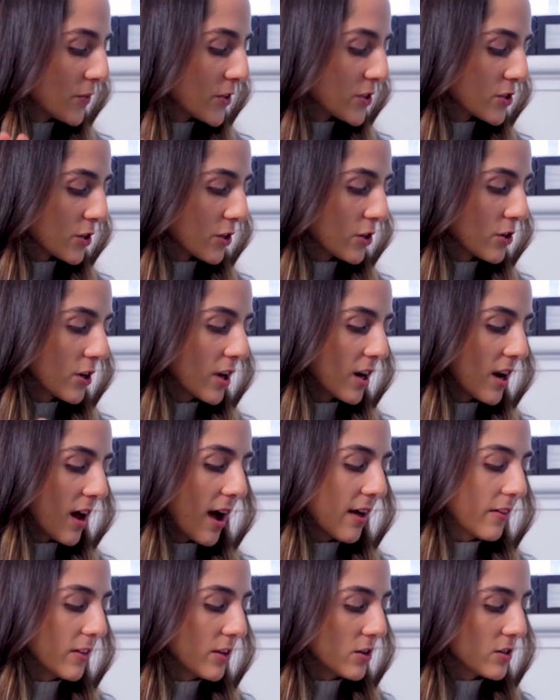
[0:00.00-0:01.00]
So you can
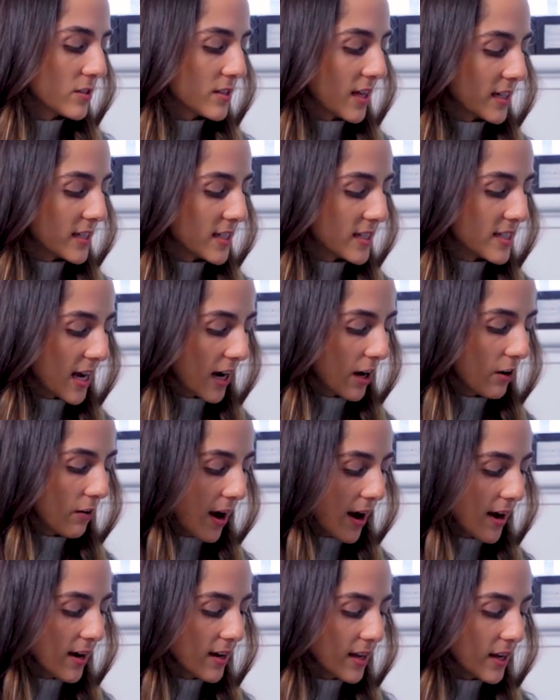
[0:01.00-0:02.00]
either use that to
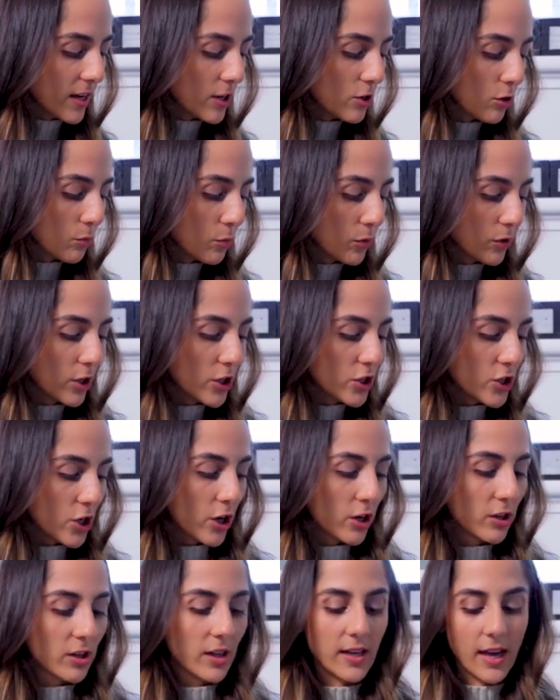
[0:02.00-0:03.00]
decorate in your bullet
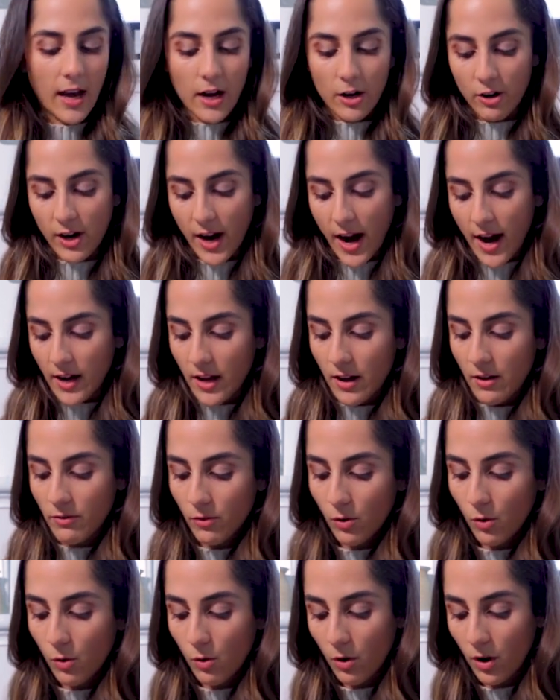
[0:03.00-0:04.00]
journal and get creative,
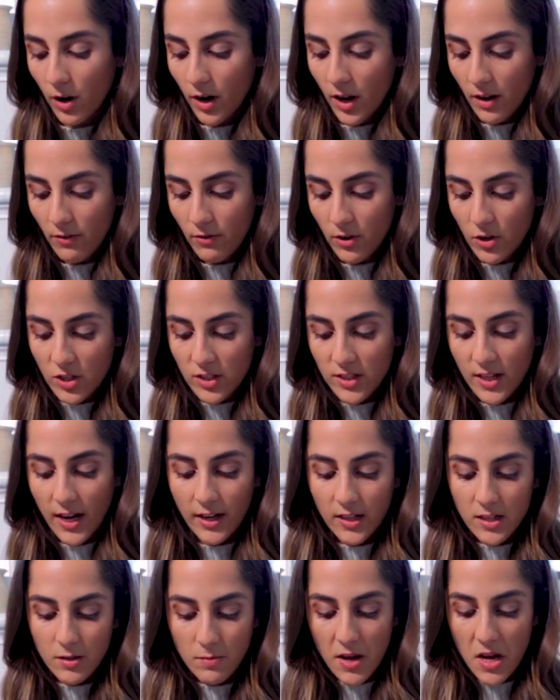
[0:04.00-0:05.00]
or if you just
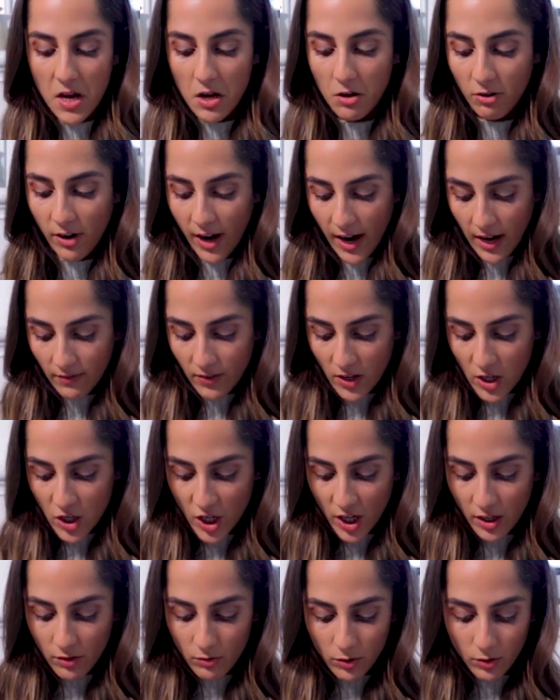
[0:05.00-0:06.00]
like to be creative in
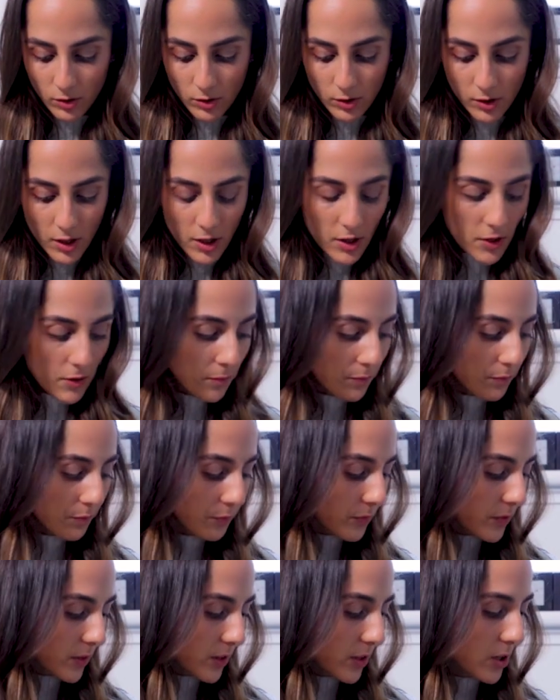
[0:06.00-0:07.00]
general,
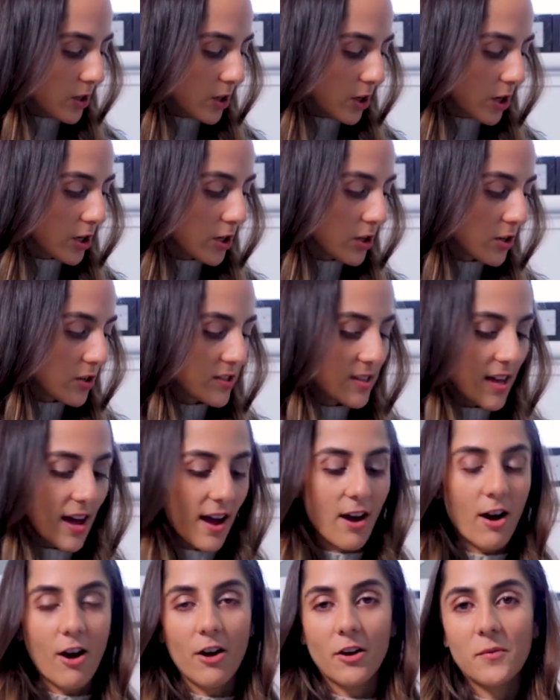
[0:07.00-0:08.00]
you can use
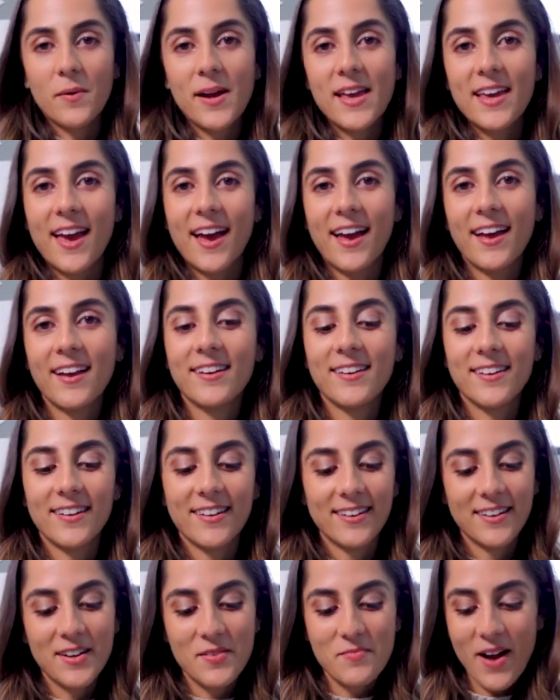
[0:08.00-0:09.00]
that on a weekend
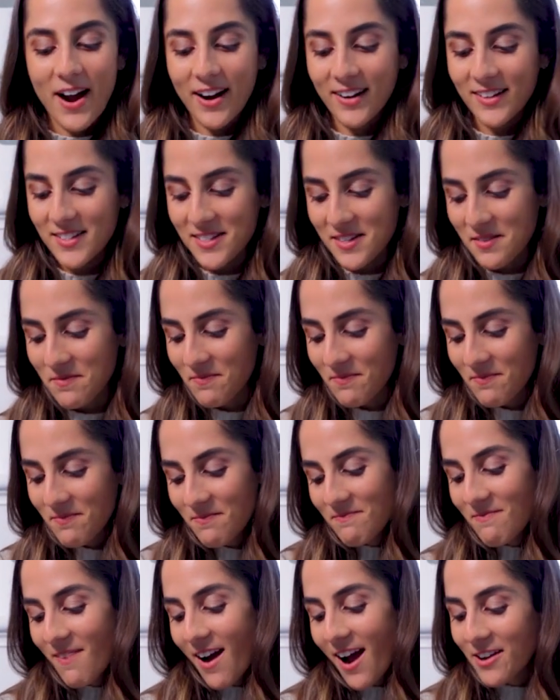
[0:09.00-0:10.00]
and practice some
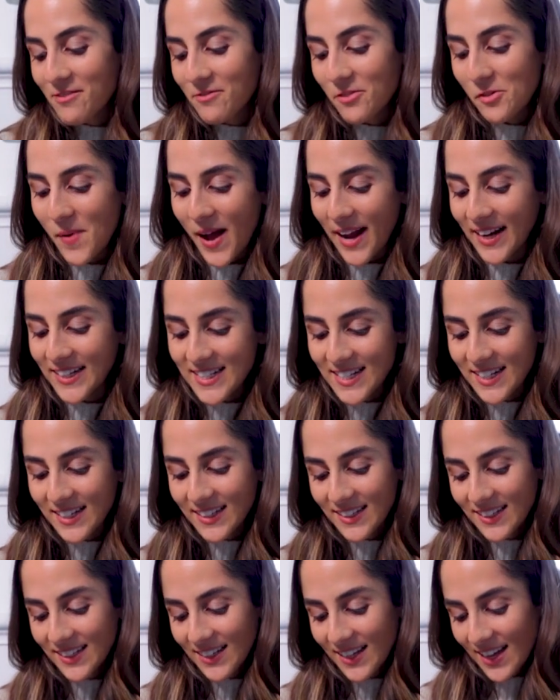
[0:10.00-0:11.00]
mindful painting.
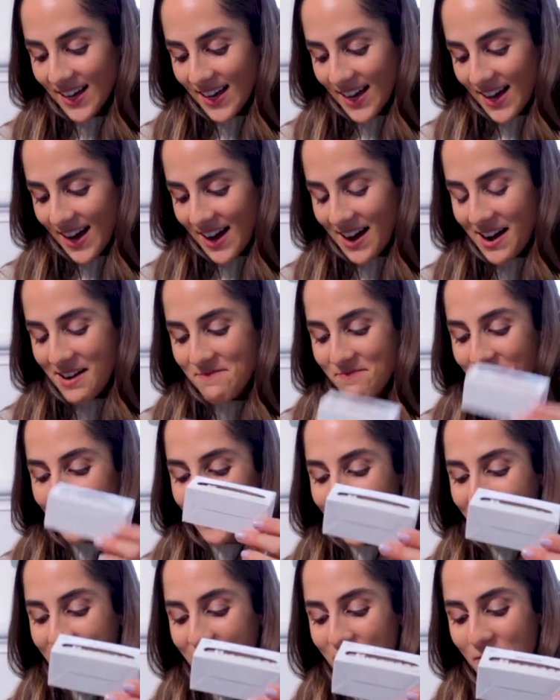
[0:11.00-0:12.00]
Um,
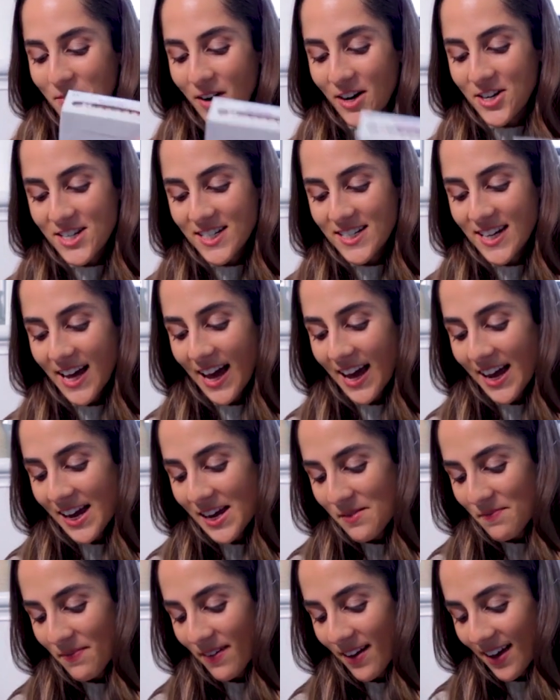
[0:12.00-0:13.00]
more little washi
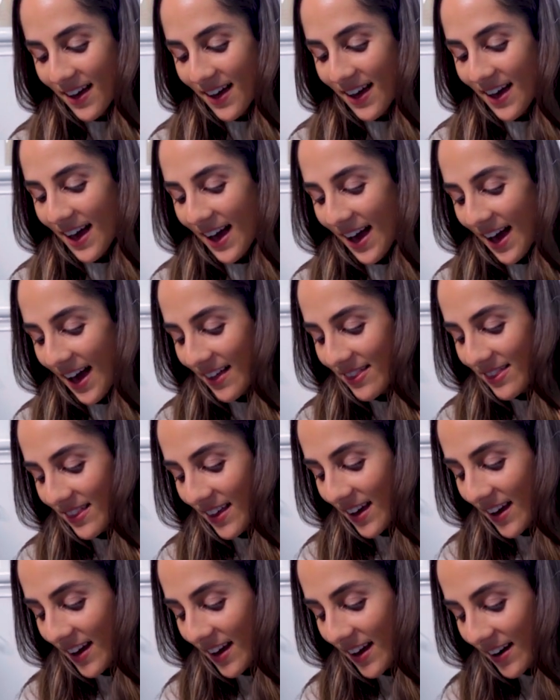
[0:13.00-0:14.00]
tape, and
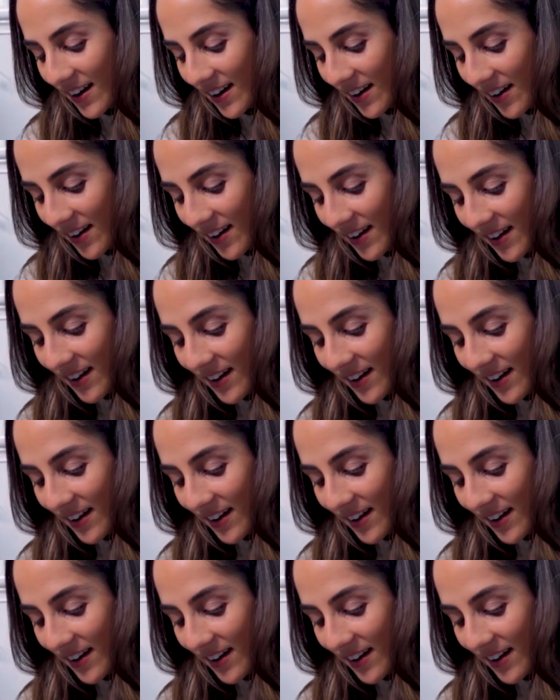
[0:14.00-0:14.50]
then,